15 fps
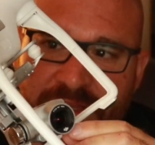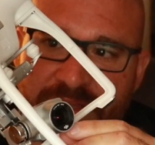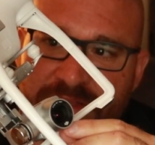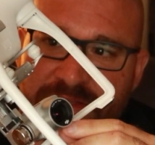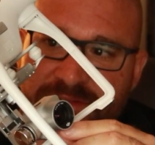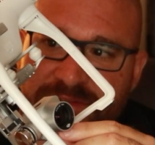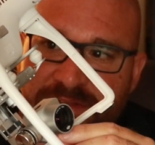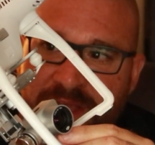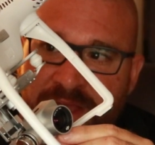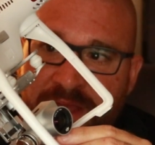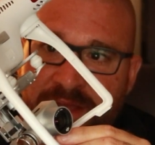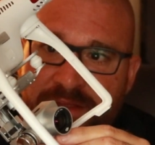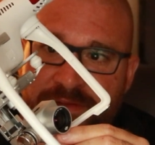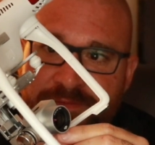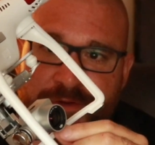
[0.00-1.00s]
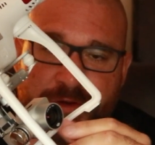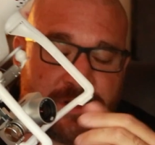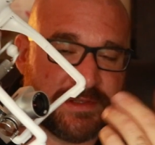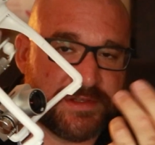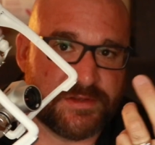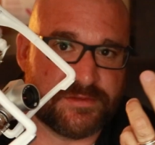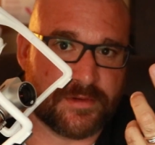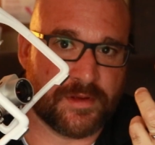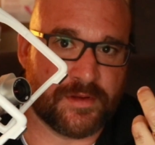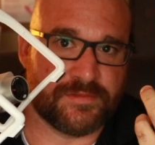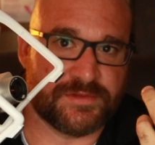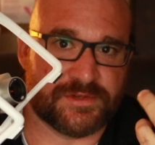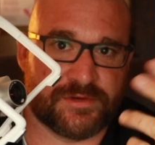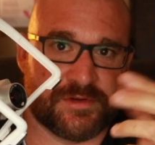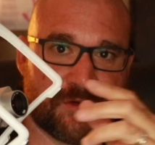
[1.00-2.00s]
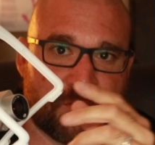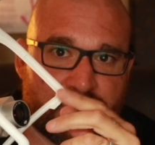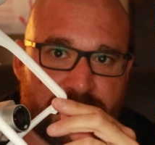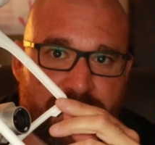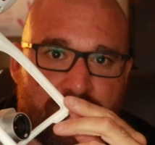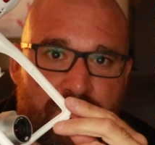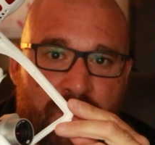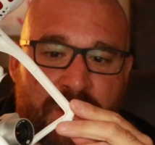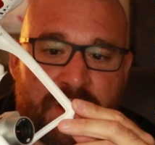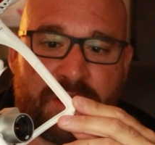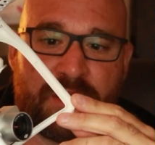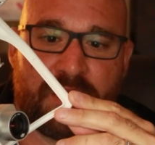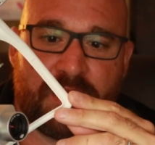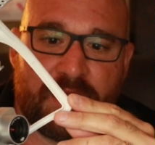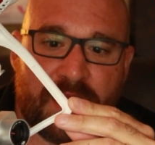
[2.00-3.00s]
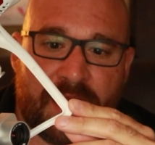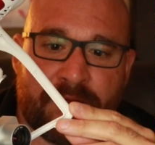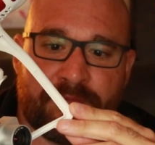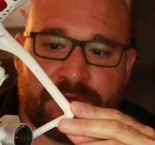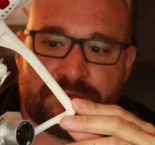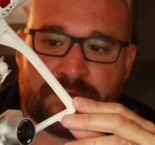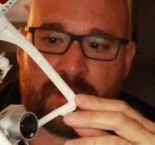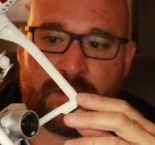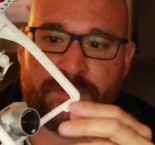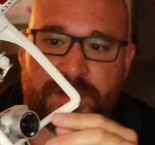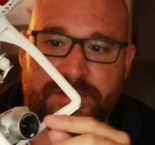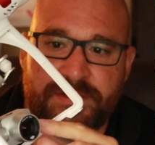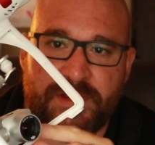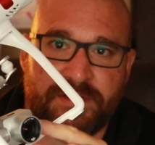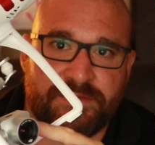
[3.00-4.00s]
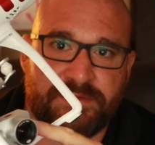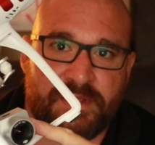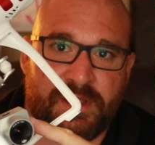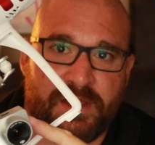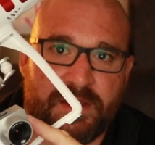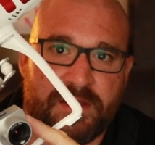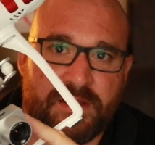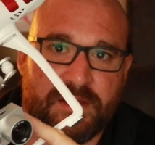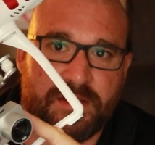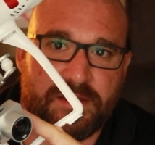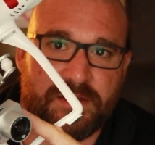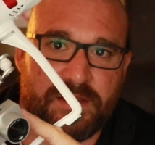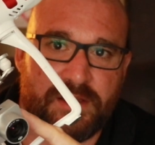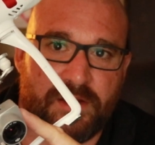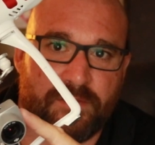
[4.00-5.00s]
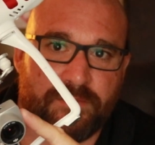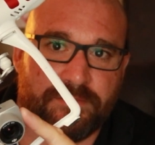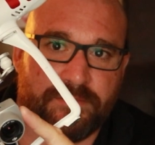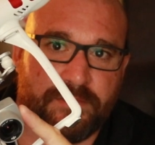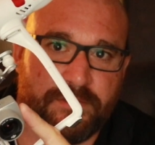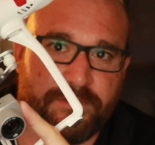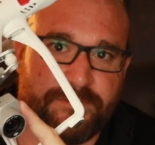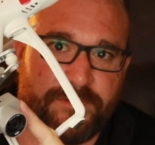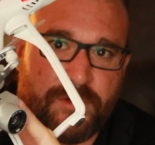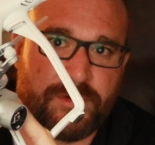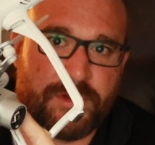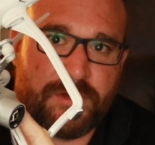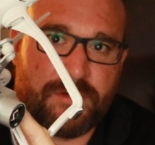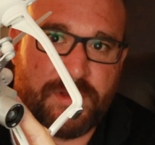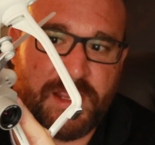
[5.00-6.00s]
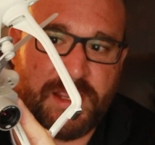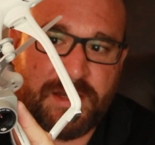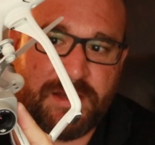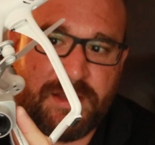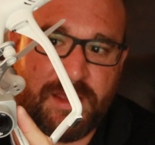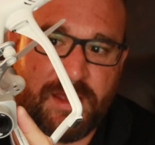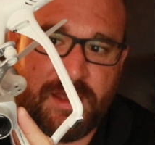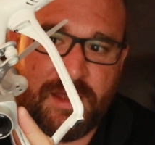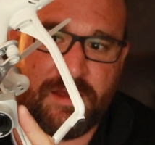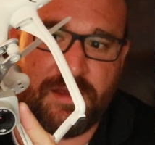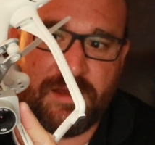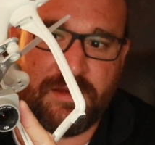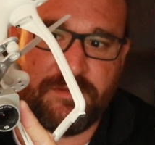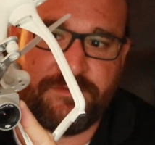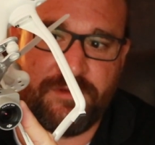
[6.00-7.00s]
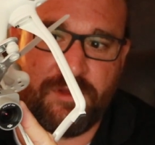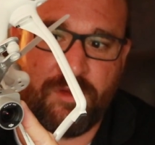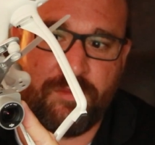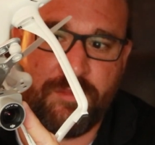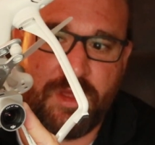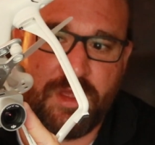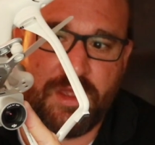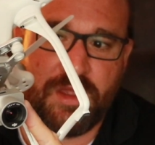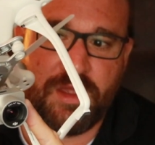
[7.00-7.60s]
is, if you're into drones or you want to have a drone that does, you know, photo and film,